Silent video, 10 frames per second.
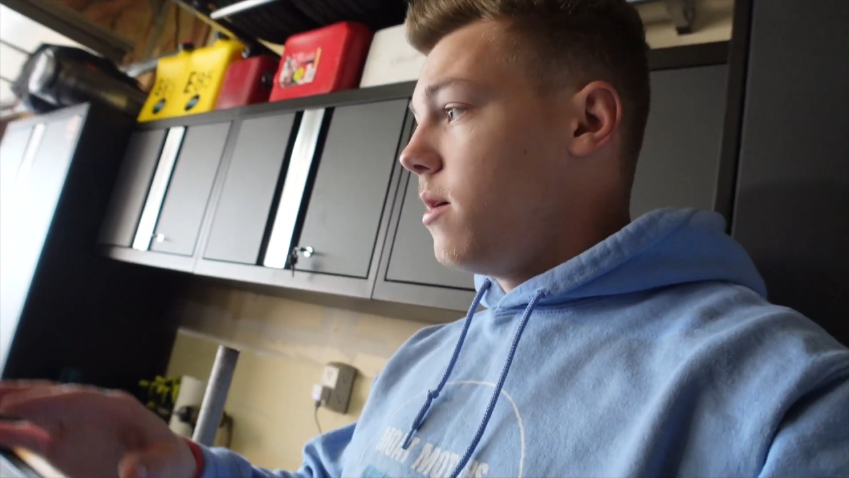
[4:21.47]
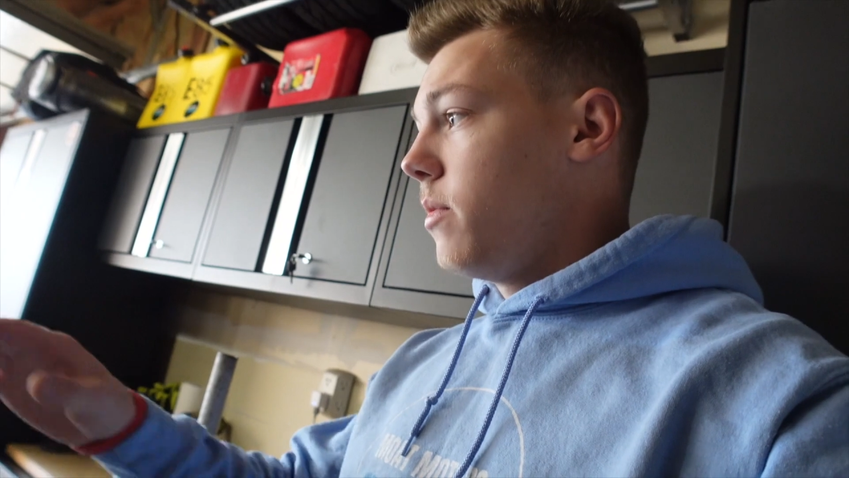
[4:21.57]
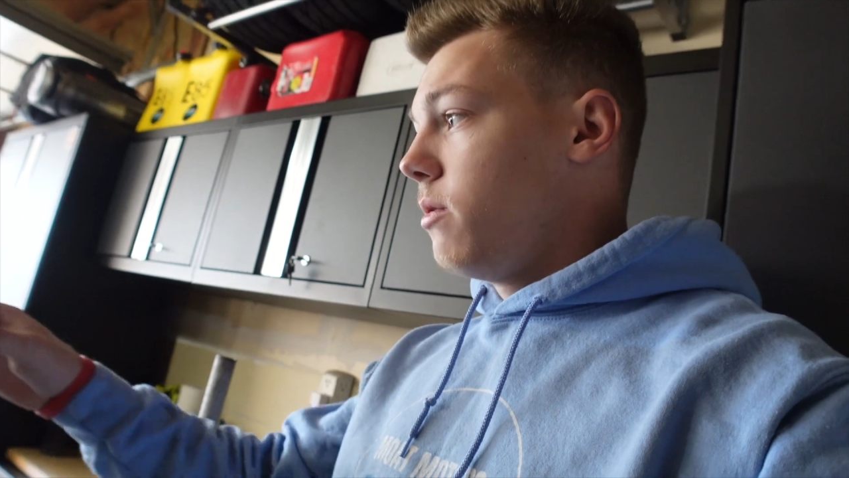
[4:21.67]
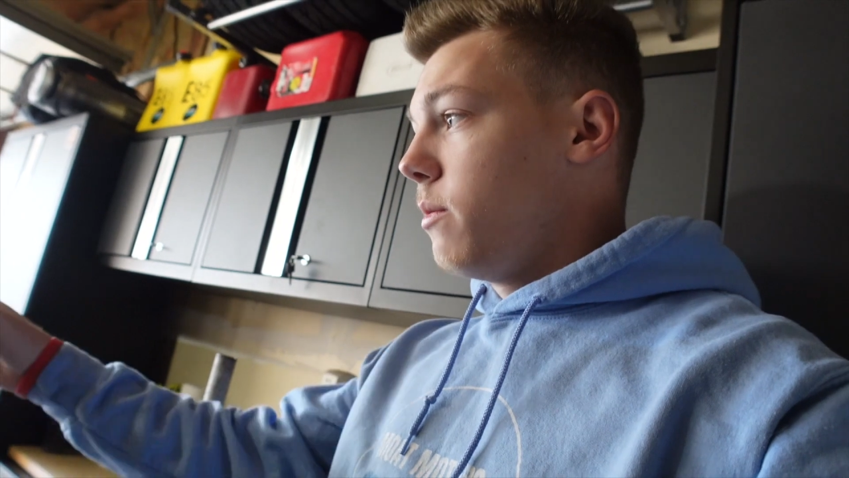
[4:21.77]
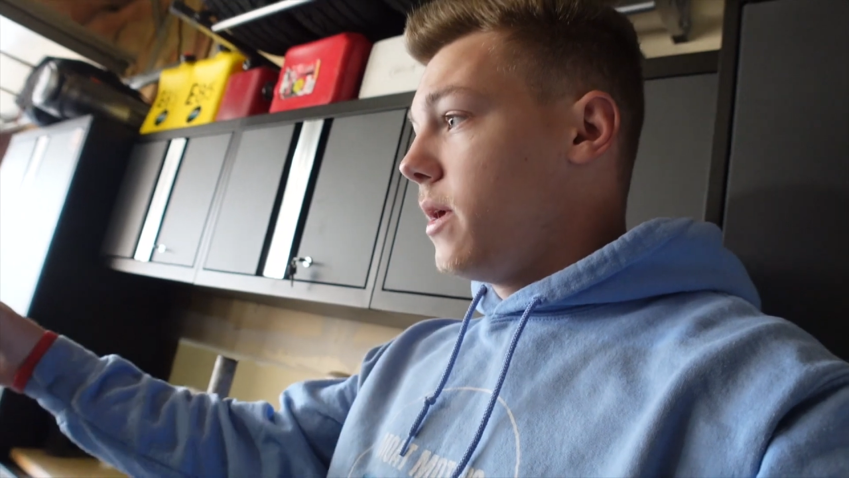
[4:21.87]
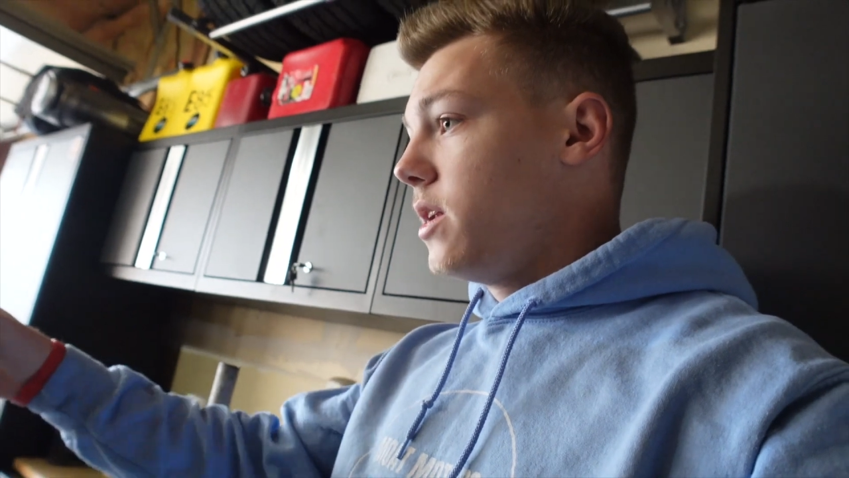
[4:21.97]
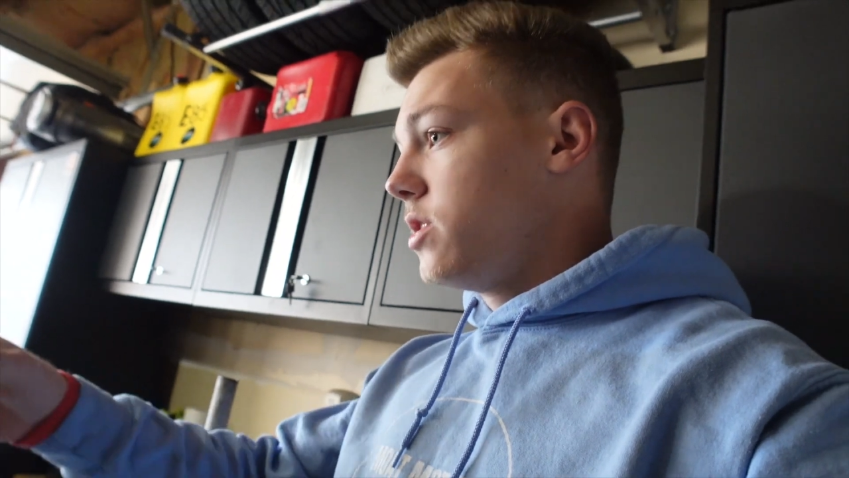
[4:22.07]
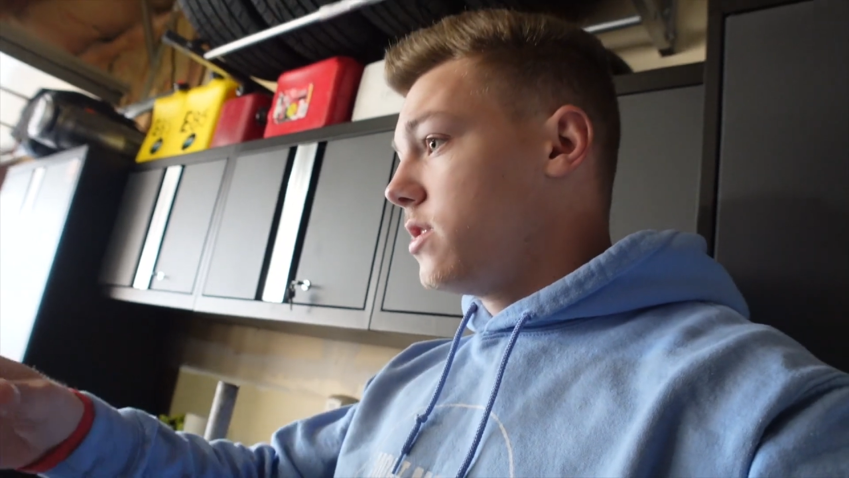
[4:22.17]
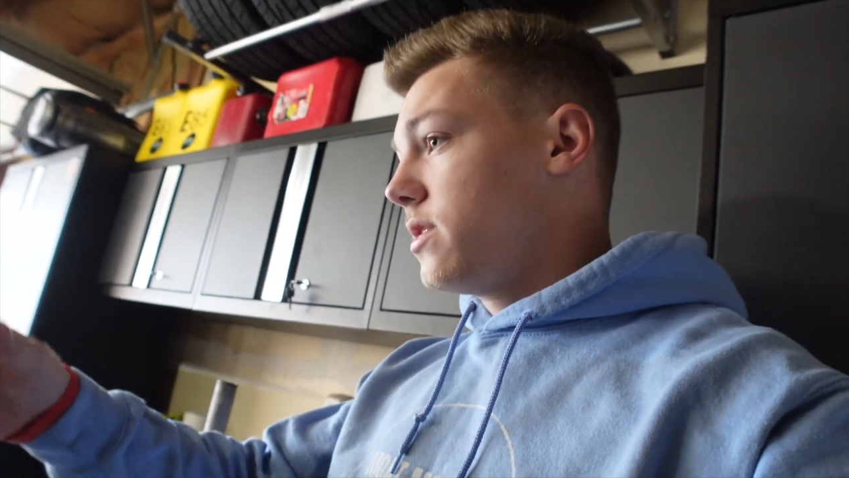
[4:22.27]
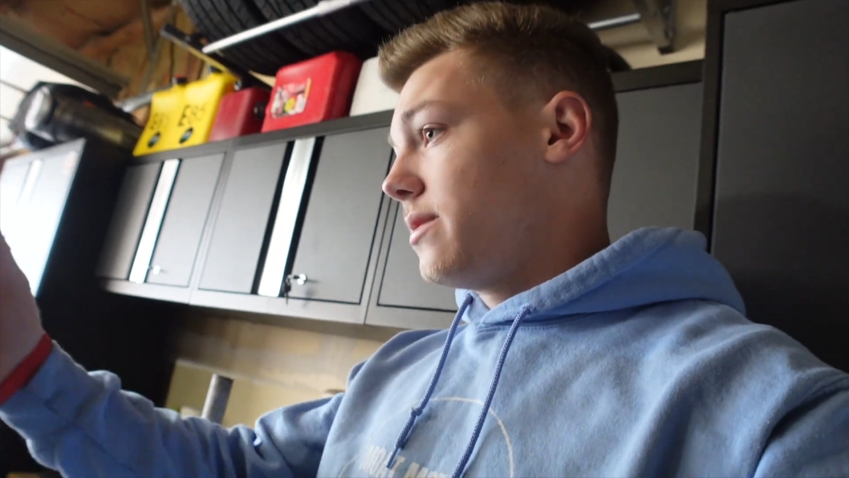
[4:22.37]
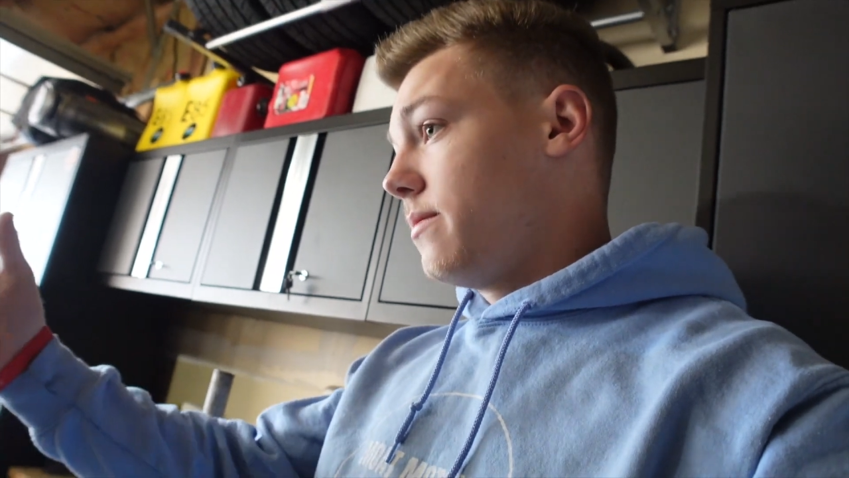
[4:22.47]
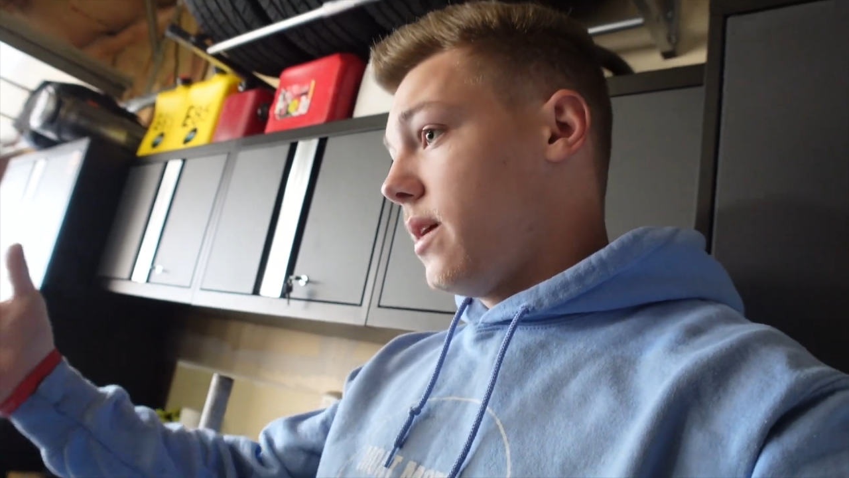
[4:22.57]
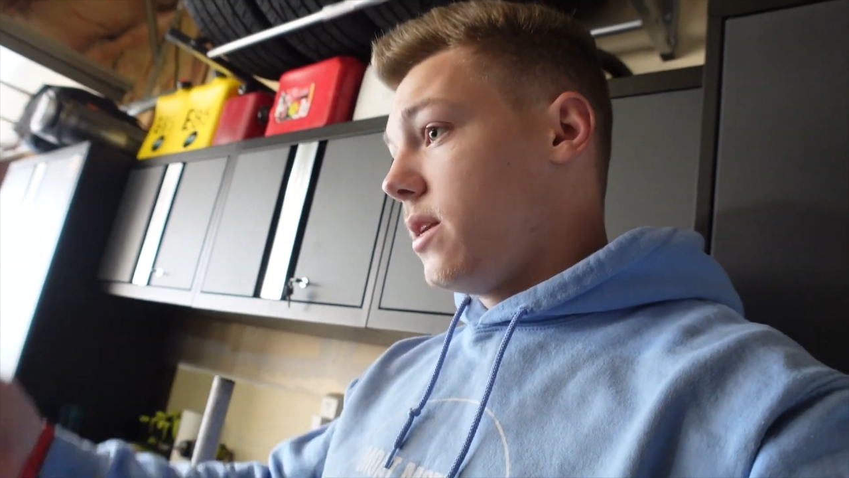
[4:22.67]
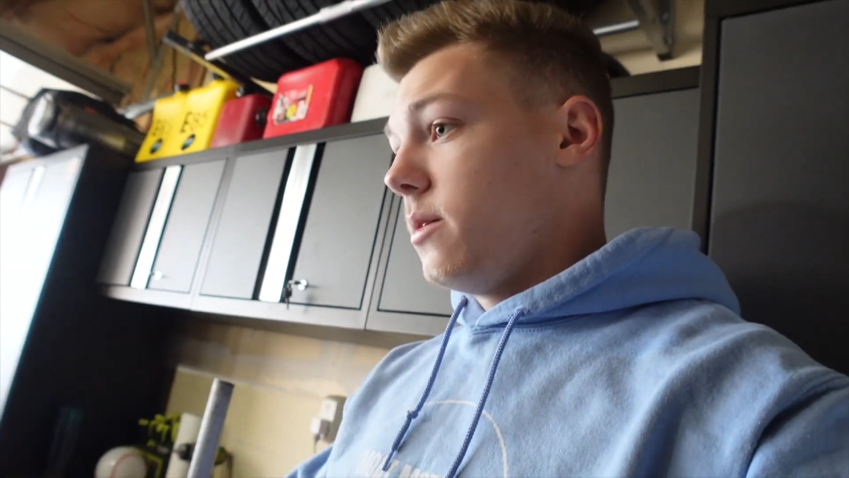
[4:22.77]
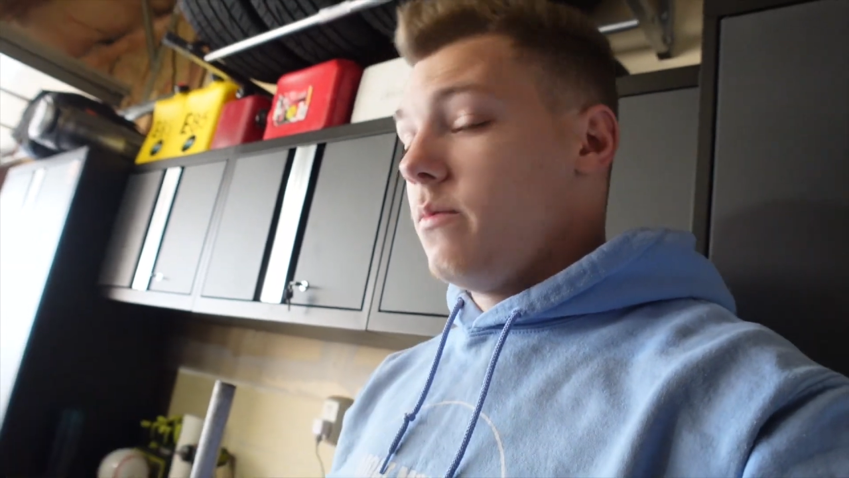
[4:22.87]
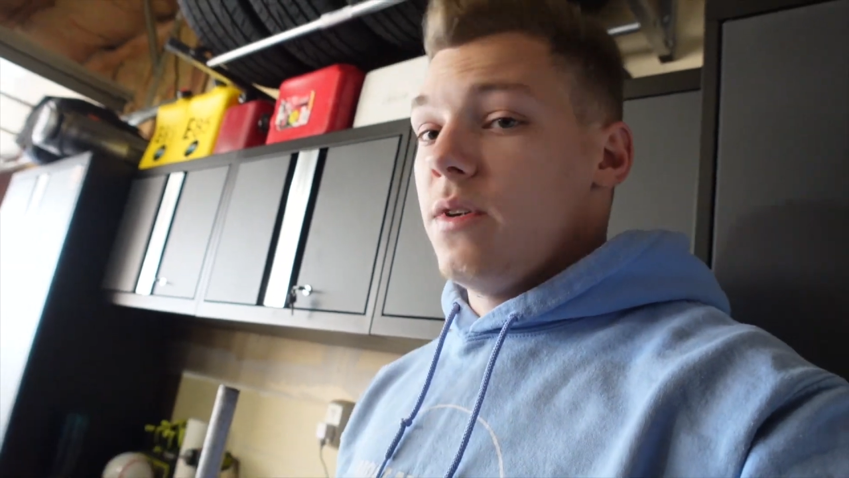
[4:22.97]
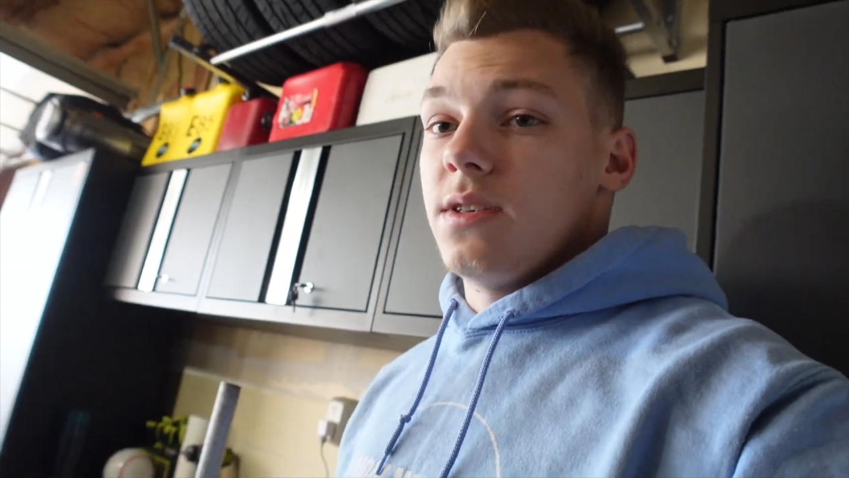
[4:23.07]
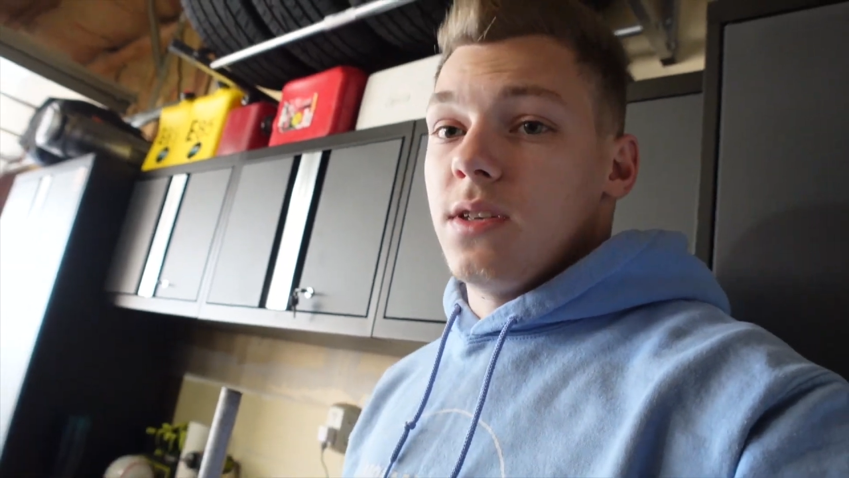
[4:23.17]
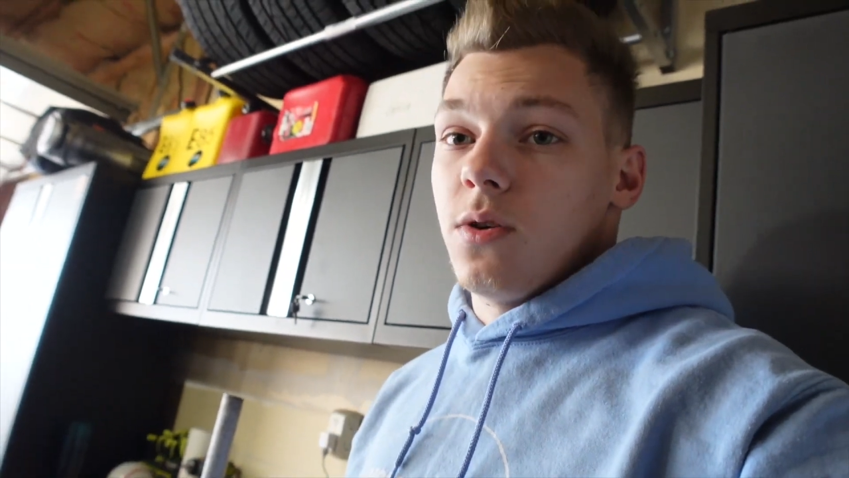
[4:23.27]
but we may just end up fixing